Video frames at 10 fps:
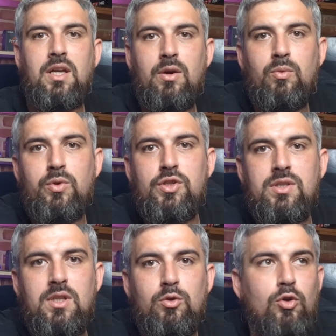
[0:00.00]
Now we
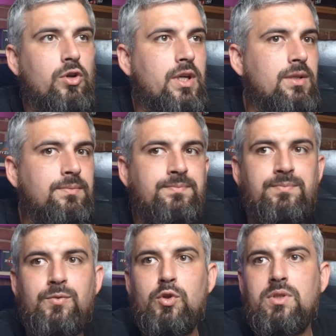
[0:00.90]
just need to log in,
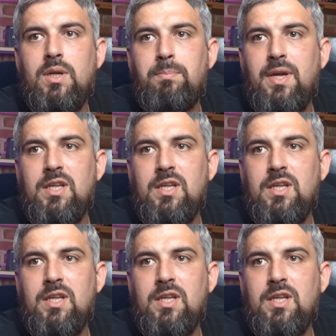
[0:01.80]
user and